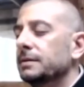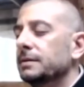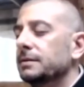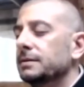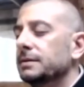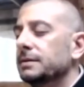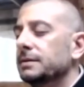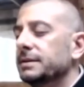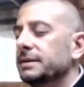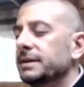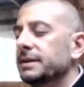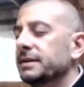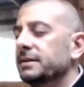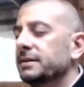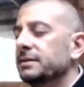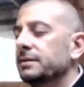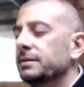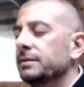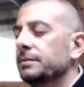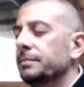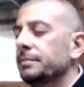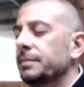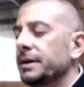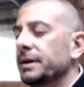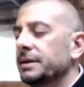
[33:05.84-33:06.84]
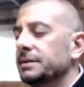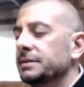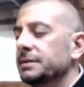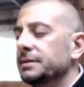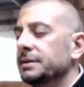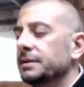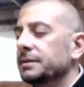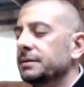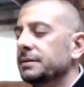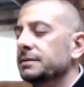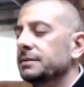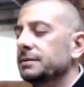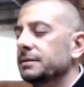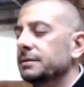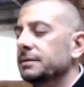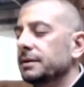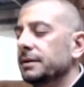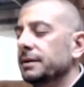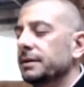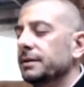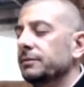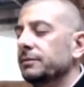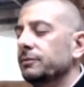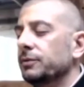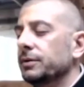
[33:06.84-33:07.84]
stick to the basics
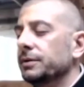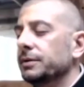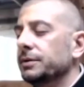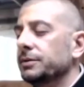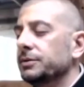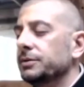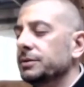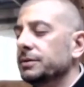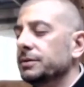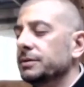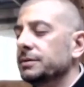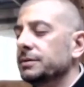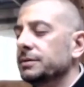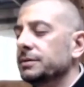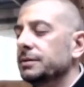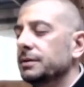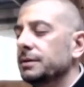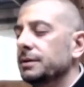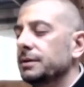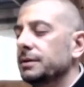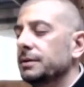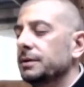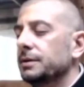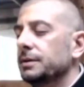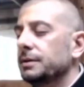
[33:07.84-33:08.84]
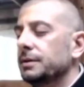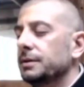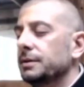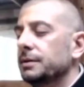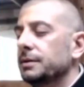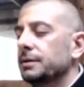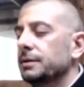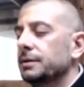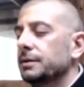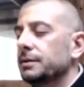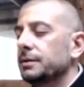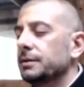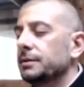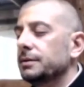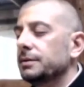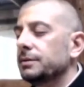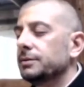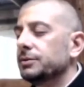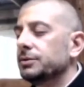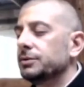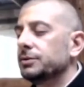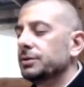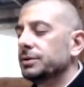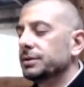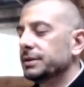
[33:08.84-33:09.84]
and really just
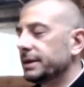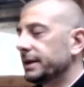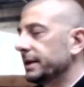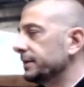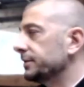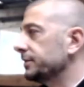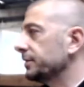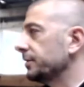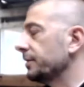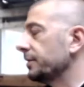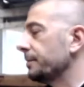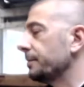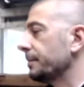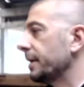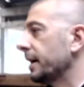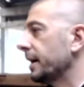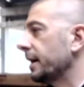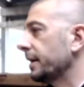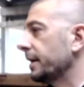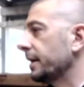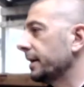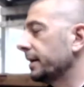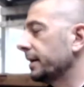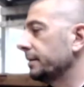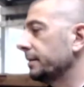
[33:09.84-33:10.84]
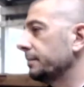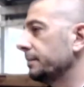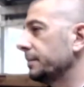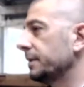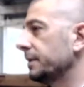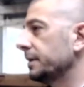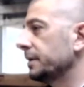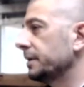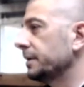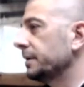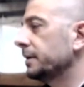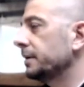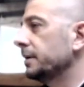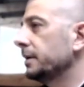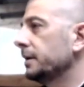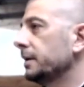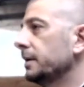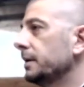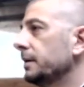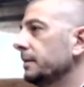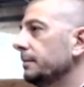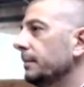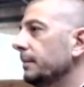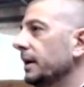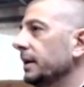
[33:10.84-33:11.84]
get to the mat. It can be,
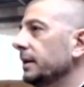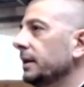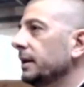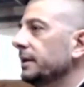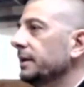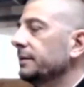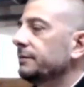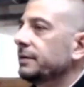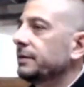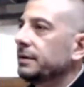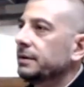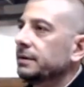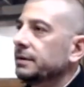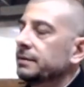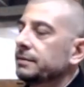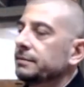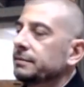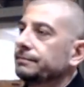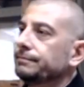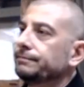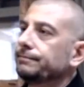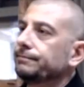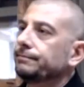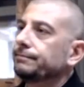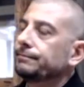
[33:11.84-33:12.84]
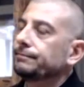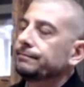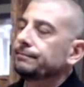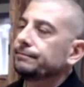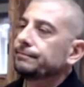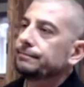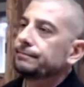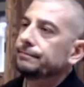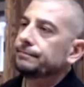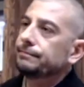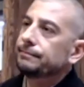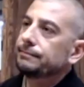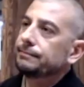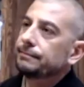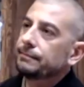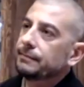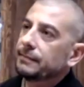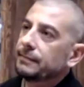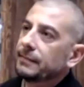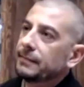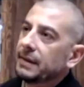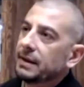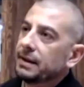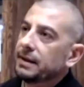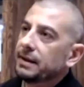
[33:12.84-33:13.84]
my life can,
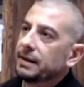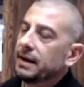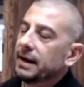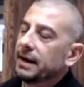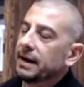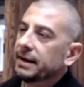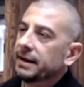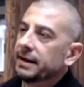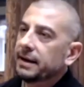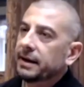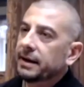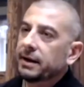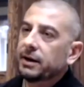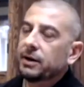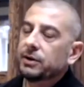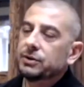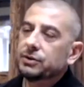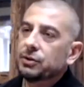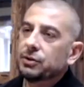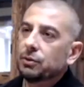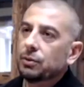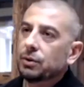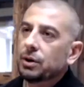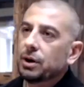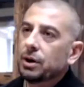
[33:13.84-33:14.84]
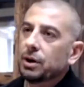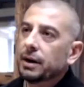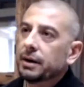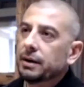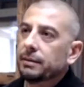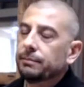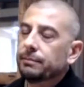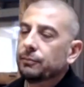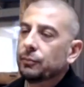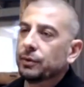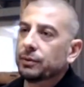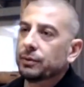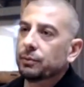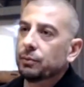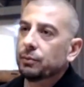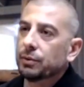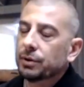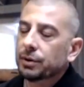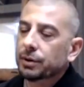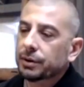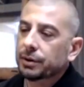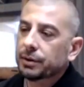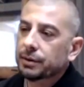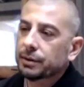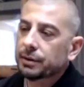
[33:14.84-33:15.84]
I can get so caught up with
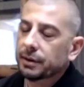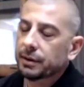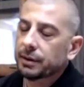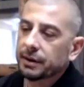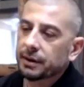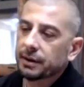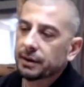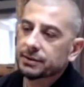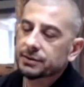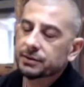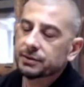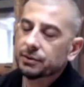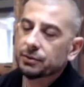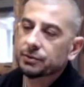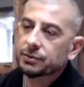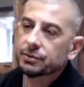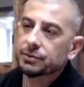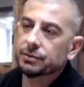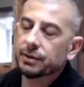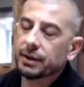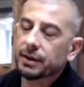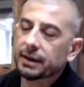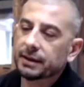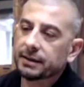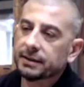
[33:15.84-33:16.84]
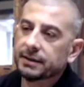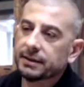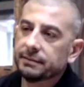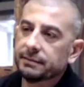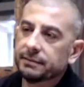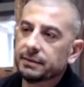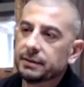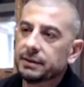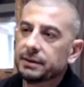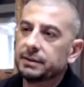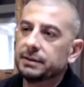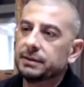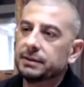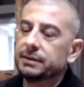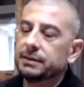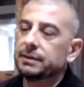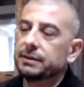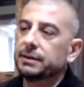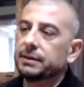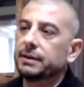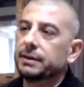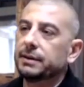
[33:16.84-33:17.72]
work, social activities,